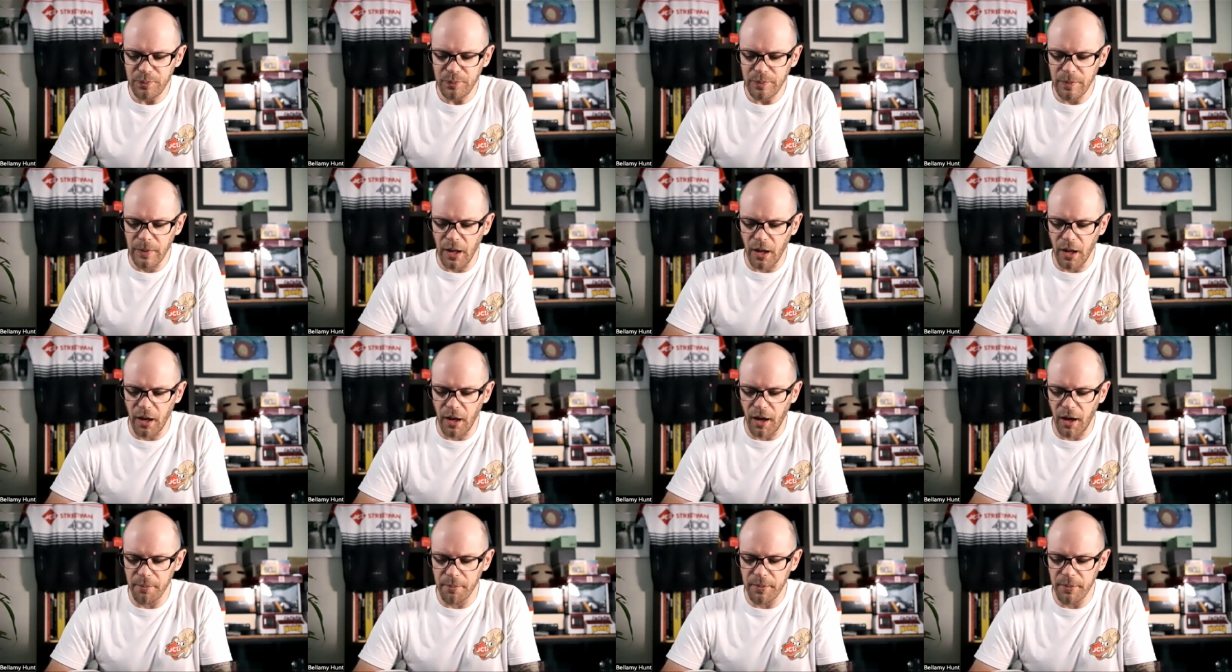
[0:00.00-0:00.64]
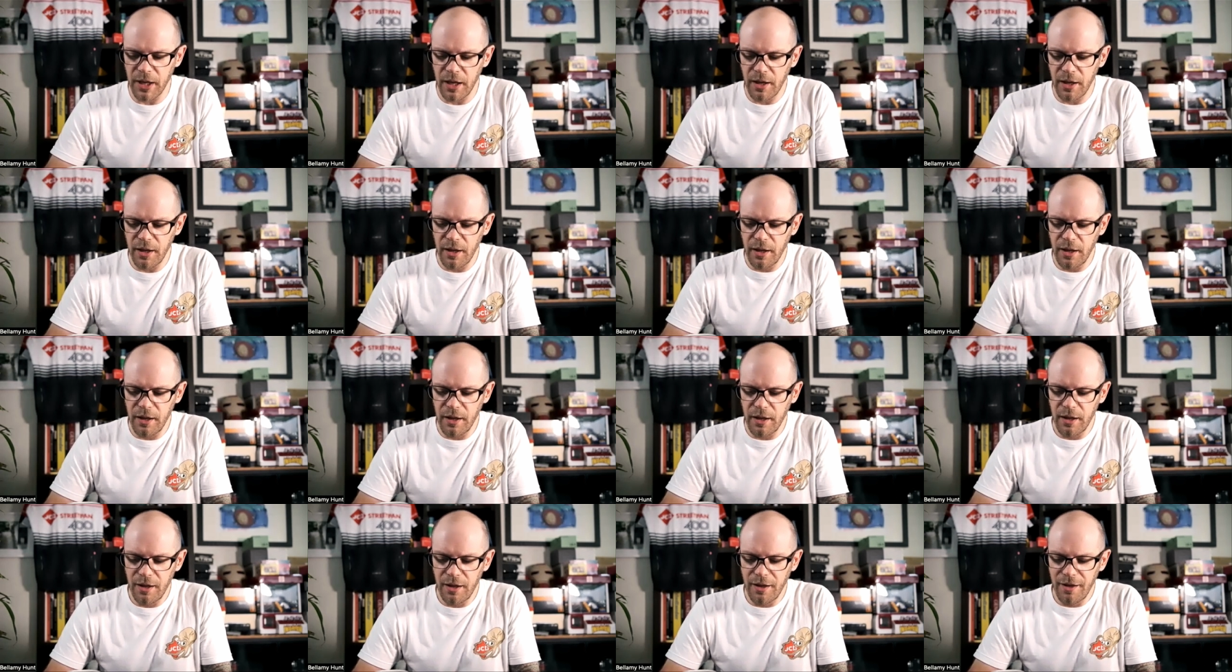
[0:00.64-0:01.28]
Um,
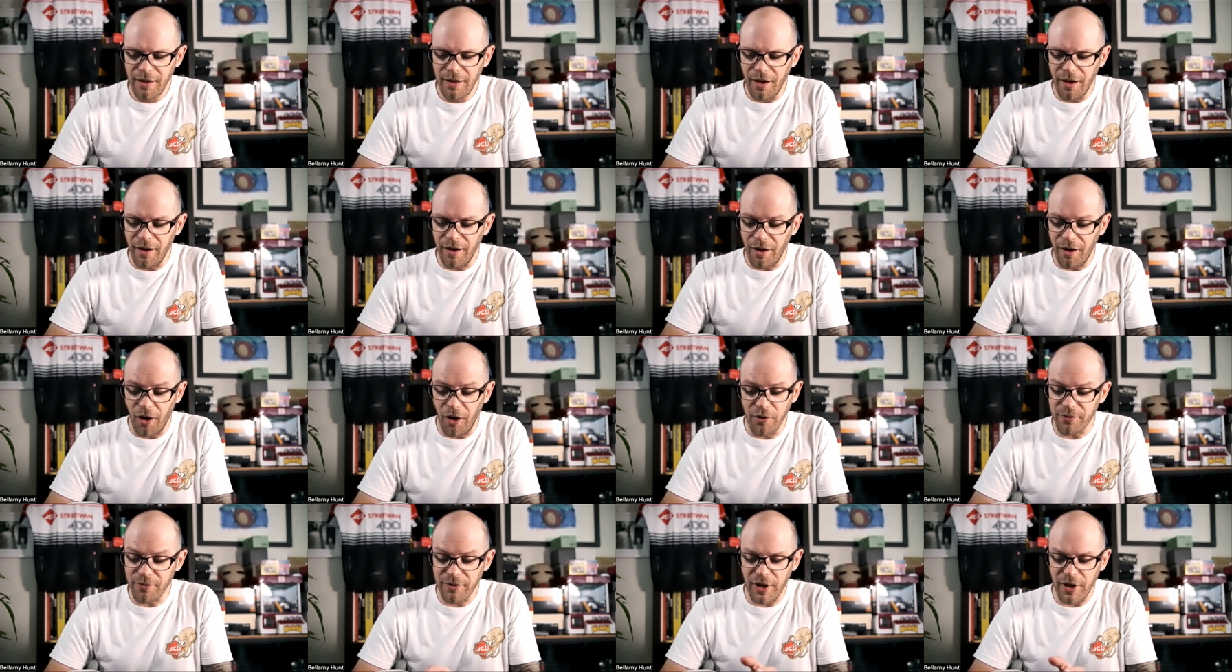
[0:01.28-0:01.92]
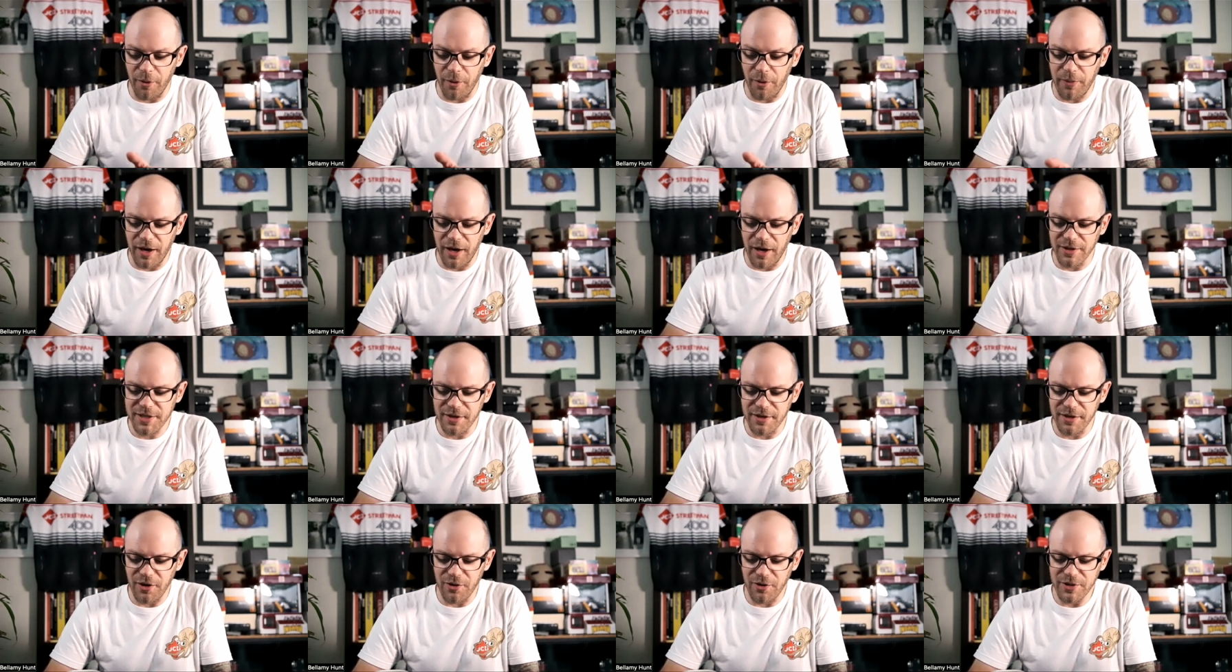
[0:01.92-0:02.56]
hopefully, I'll pass
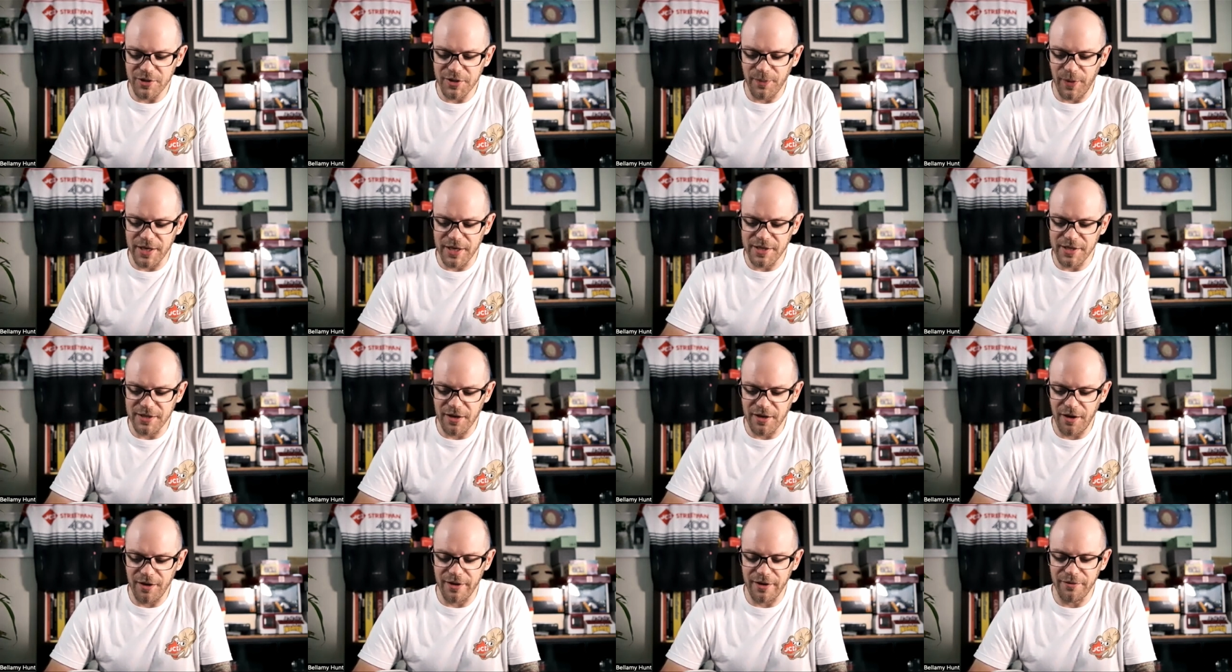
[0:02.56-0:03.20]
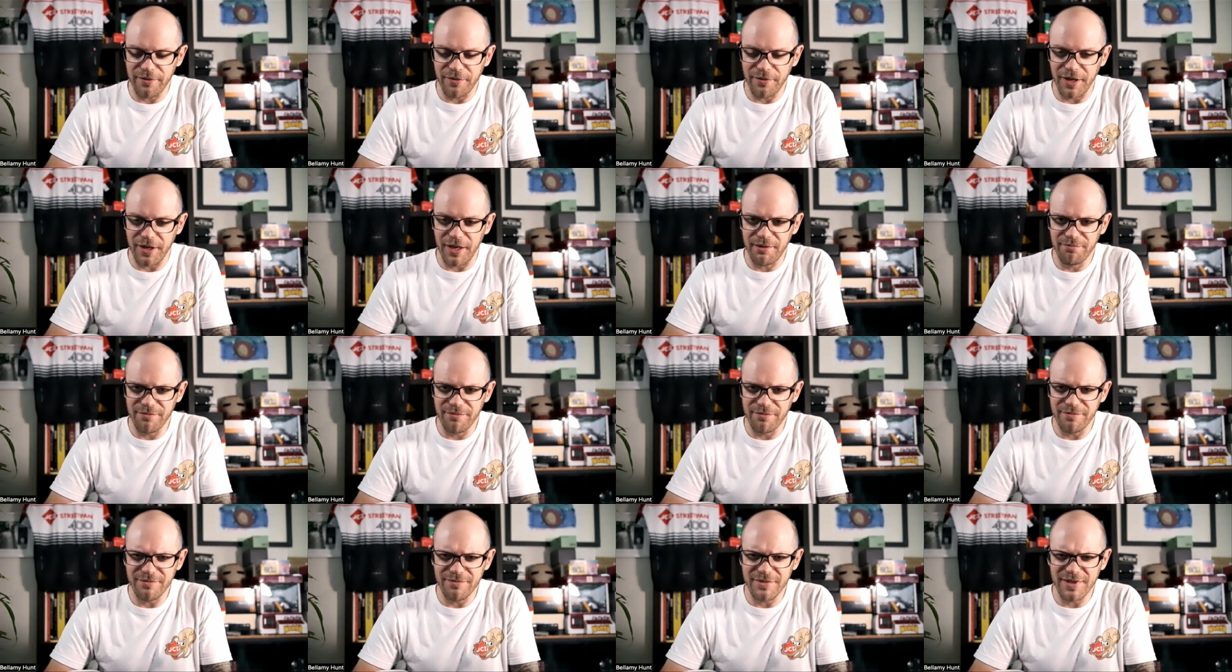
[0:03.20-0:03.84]
it on to my son if he
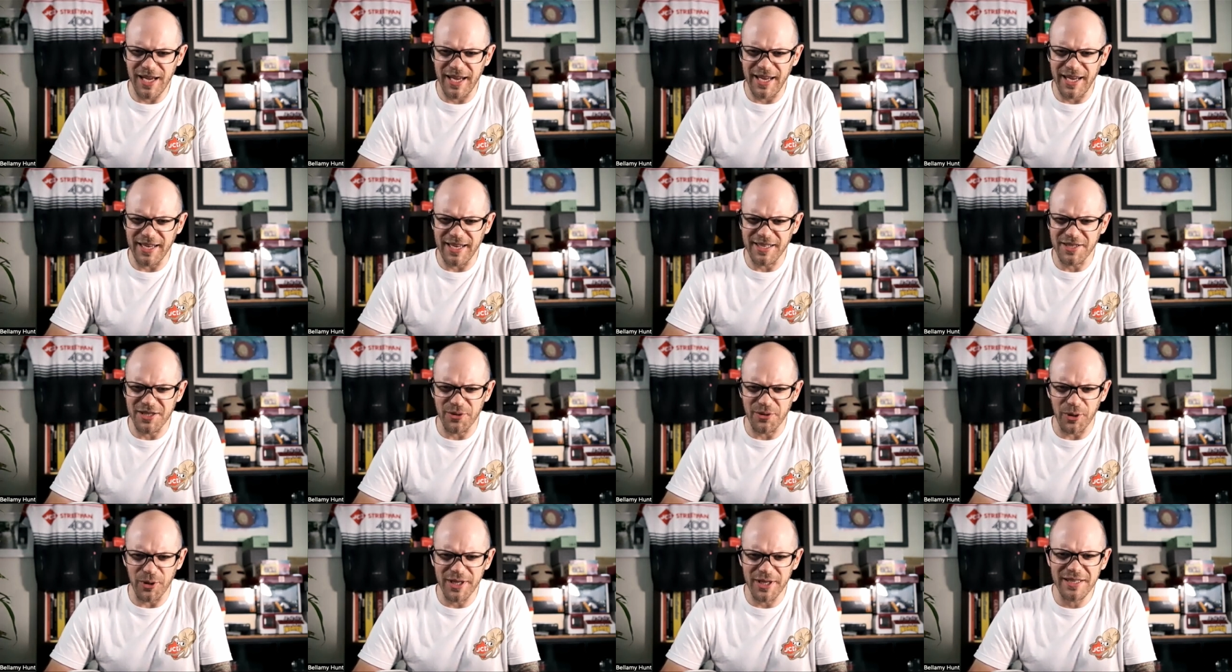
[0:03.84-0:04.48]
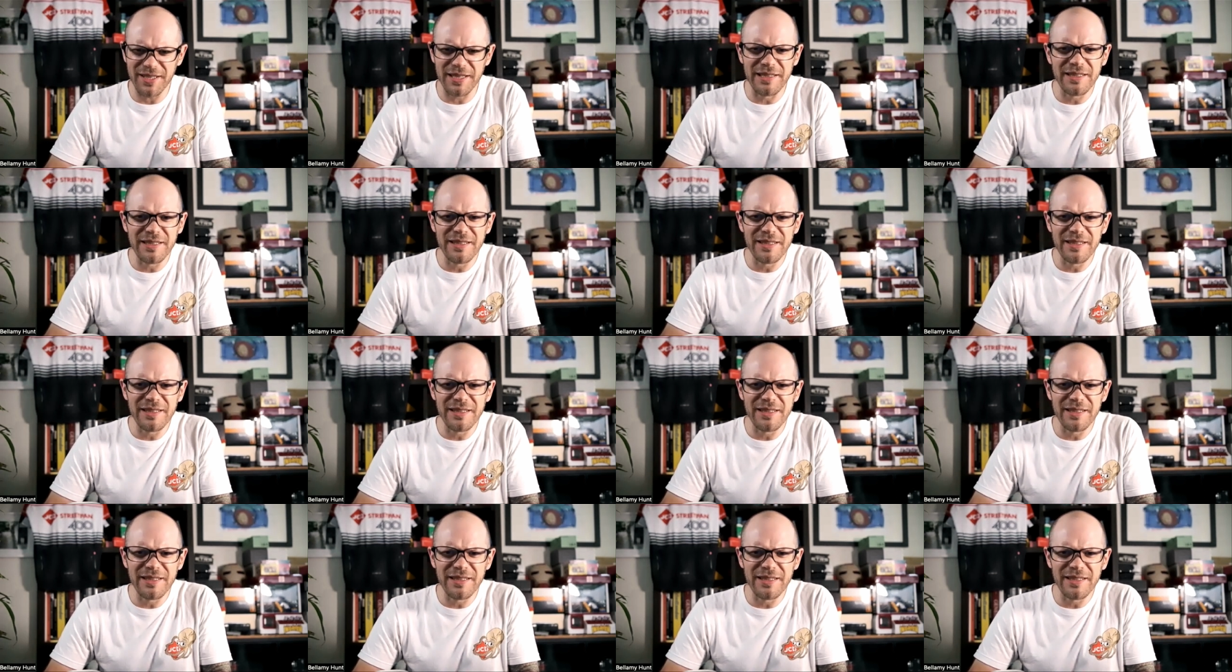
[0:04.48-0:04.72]
takes to it.